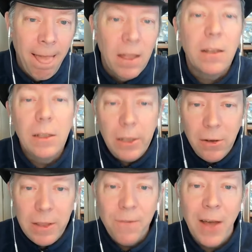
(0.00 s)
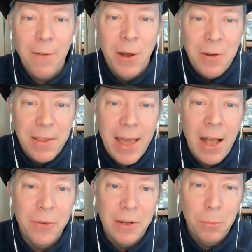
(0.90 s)
clearly
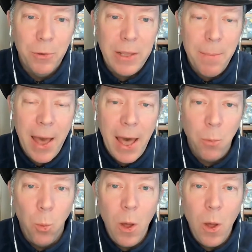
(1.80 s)
500,000 is pretty bad.